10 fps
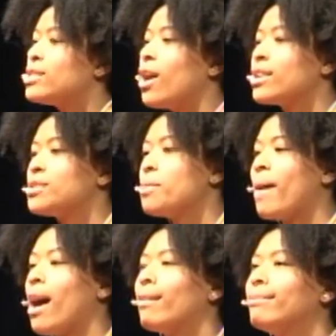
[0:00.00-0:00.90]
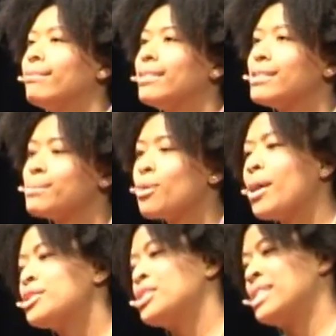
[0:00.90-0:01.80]
to talk to you about some
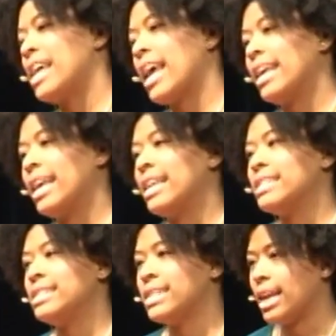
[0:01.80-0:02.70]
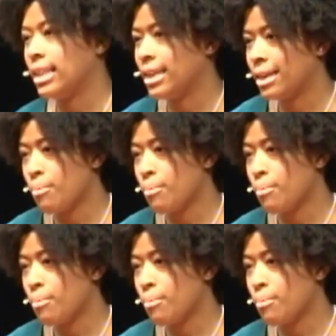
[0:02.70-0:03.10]
questions that I get daily.